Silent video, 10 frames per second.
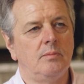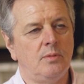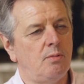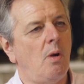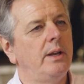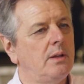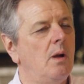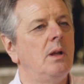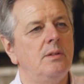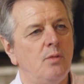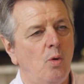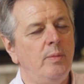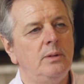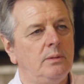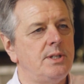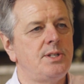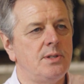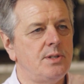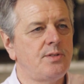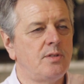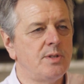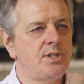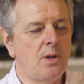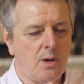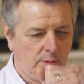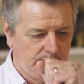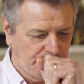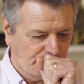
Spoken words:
the right kind of orbital distance from a star,